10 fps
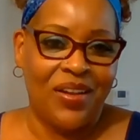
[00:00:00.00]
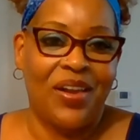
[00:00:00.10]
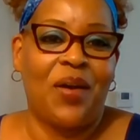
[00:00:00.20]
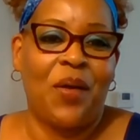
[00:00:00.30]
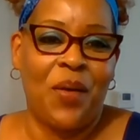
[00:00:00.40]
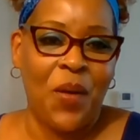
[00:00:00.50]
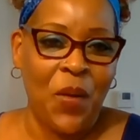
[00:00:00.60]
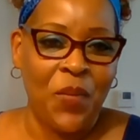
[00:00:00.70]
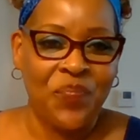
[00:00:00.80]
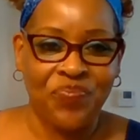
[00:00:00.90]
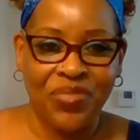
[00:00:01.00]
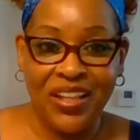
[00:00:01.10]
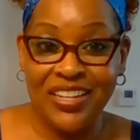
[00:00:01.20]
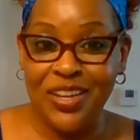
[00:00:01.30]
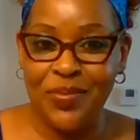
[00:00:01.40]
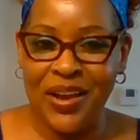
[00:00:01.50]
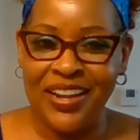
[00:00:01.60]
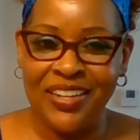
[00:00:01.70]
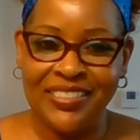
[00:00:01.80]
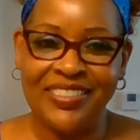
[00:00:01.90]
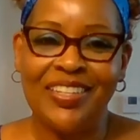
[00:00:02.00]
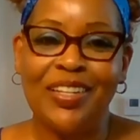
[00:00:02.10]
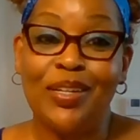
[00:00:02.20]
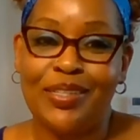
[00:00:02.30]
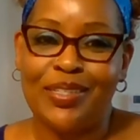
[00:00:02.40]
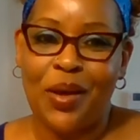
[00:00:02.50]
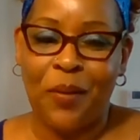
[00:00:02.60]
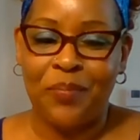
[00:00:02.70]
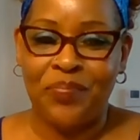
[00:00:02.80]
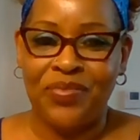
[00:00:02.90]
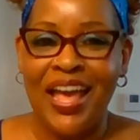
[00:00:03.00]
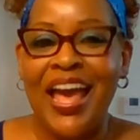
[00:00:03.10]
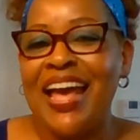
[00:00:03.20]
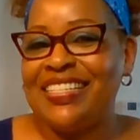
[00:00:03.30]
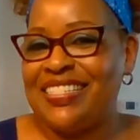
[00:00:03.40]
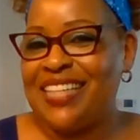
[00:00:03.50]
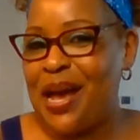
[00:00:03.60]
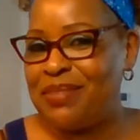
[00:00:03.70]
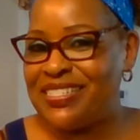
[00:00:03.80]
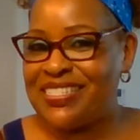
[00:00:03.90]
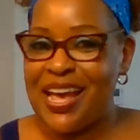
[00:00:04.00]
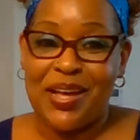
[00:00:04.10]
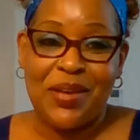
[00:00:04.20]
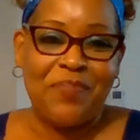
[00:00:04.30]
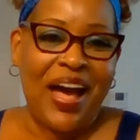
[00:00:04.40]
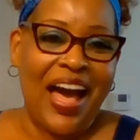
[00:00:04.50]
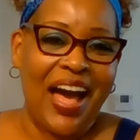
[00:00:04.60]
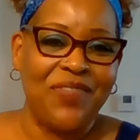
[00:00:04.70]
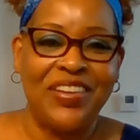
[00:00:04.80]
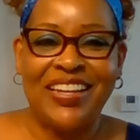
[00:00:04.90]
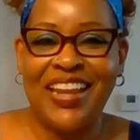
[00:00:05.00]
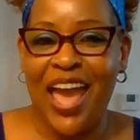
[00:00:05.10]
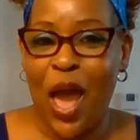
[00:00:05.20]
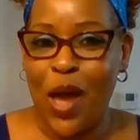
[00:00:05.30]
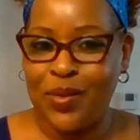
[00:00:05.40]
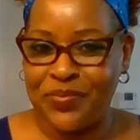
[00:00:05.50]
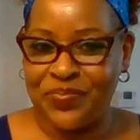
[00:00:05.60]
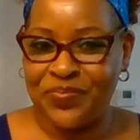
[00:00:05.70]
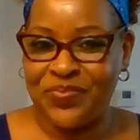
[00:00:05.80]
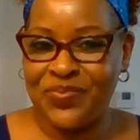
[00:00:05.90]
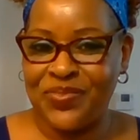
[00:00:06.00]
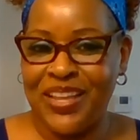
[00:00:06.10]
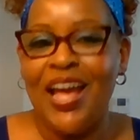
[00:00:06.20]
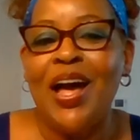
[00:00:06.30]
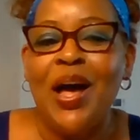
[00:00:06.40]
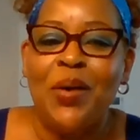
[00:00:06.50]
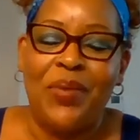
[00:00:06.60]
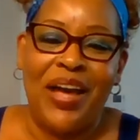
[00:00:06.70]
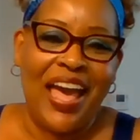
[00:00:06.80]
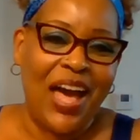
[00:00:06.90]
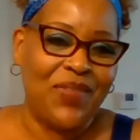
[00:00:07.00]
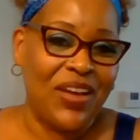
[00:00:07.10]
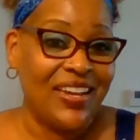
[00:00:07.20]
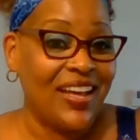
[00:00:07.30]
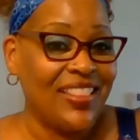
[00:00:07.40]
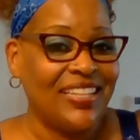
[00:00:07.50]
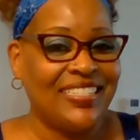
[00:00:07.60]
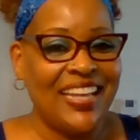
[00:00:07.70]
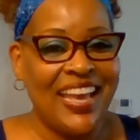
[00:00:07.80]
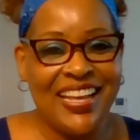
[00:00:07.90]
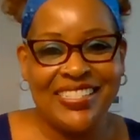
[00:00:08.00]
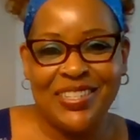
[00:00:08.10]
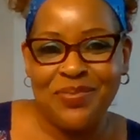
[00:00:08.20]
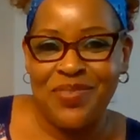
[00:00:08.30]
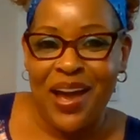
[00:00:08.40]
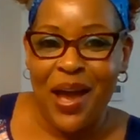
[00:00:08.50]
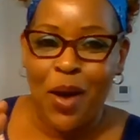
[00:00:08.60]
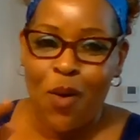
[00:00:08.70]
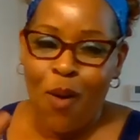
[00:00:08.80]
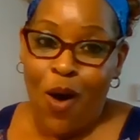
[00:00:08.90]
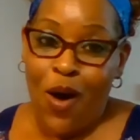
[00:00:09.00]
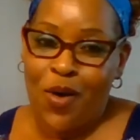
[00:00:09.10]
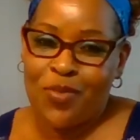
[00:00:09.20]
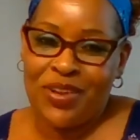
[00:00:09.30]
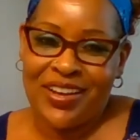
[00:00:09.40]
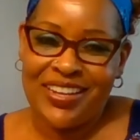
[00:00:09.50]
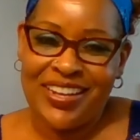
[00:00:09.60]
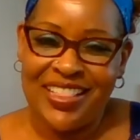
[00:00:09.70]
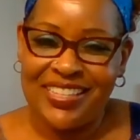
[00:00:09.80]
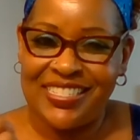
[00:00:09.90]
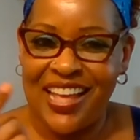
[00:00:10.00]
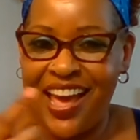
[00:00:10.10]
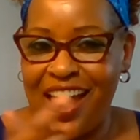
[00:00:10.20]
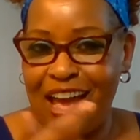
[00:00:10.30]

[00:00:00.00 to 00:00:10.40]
Uh-huh. You ready? Let's go. It's time to say goodbye for now. We'll have another chance around on the other side.